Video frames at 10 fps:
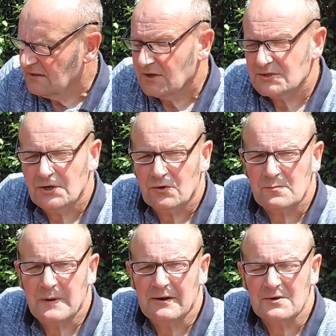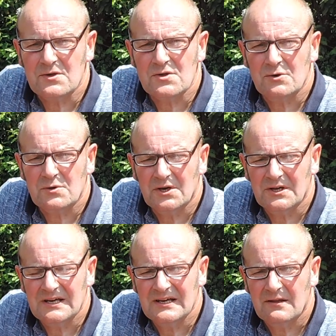30 horsepower
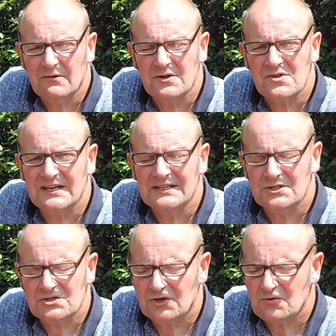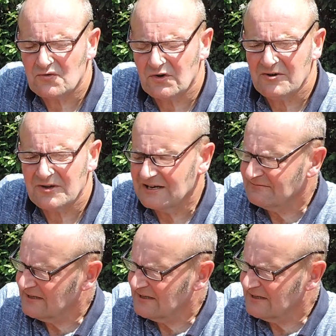Suzuki 3-cylinder 2-stroke.